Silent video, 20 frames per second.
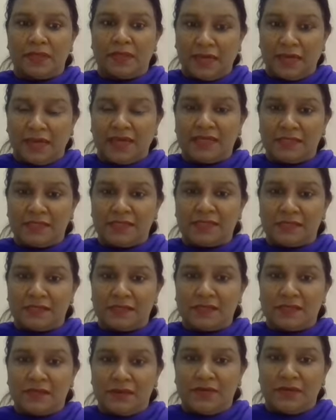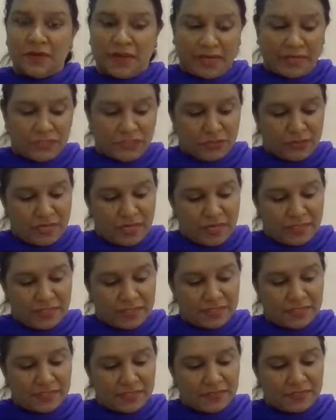Yes, right. So here
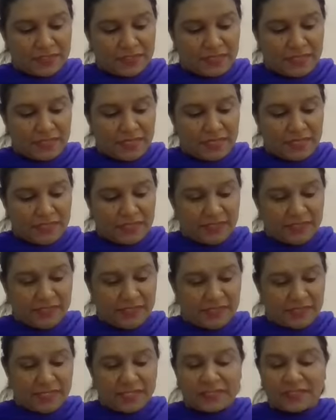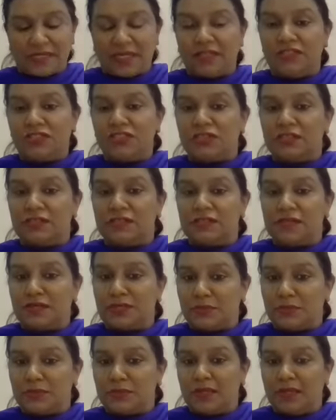it is written, here it is 6 inches
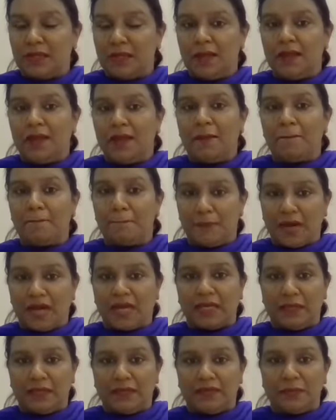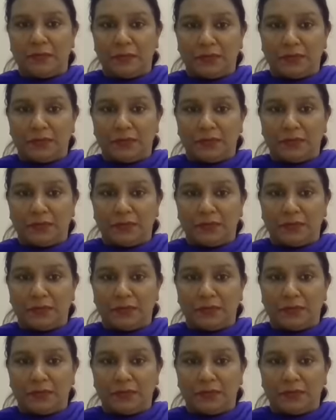to the mile.